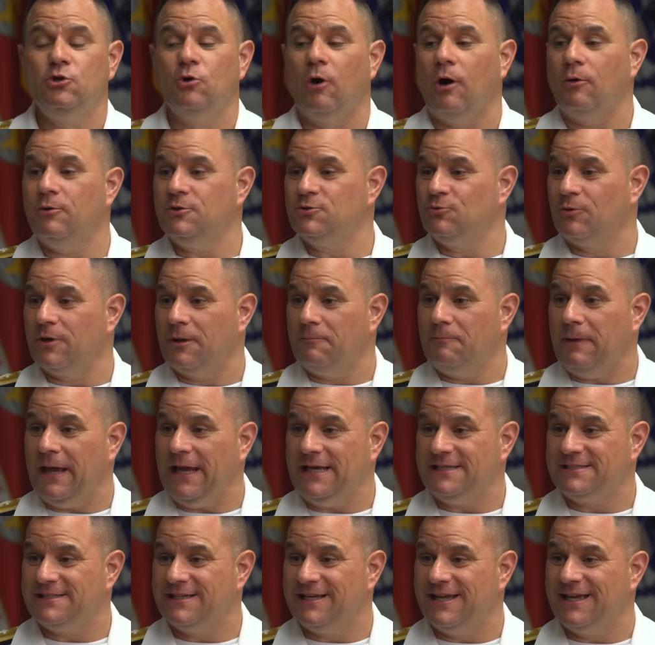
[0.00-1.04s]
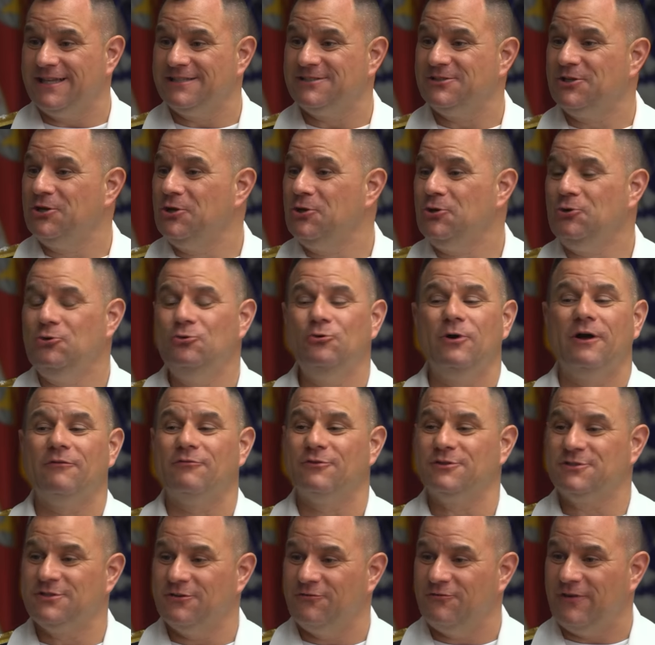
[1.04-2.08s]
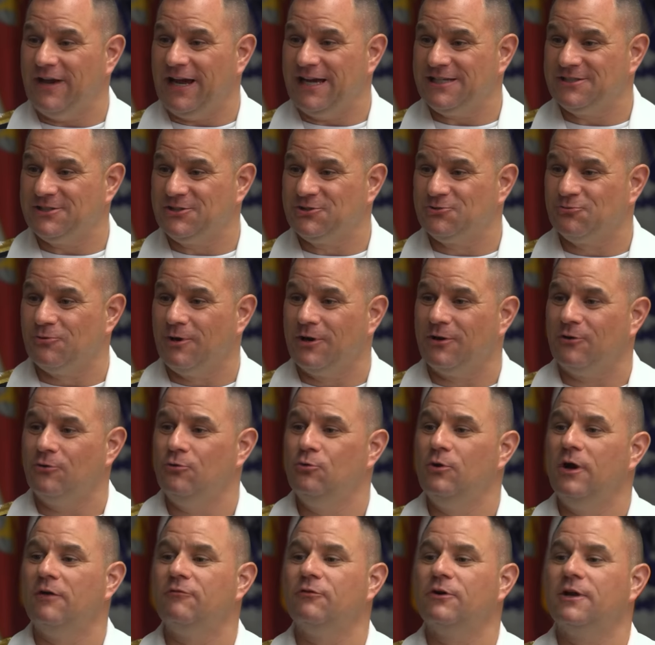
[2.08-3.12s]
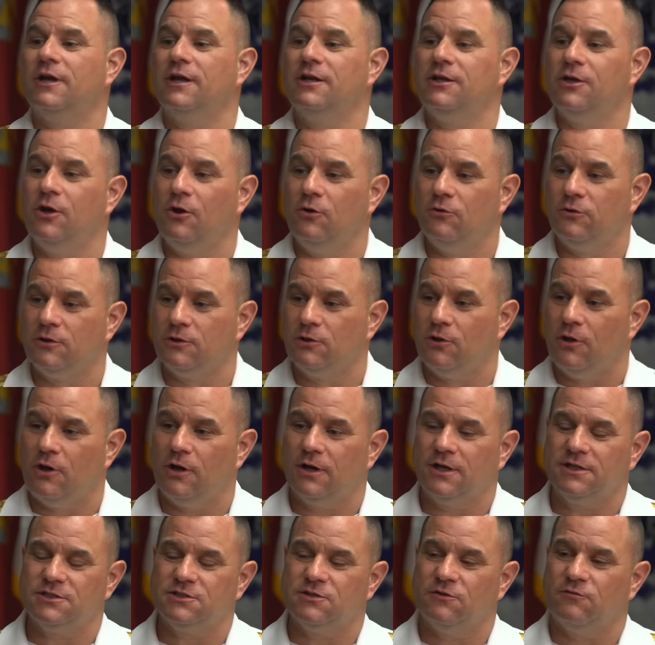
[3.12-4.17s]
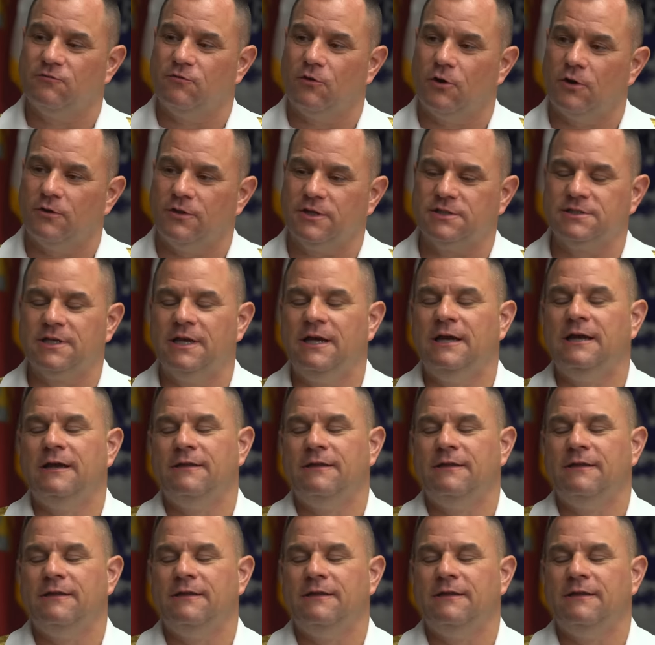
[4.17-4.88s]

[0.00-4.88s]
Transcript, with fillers: You always want to pace against whoever's the fastest runner, whoever can go the longest, the farthest.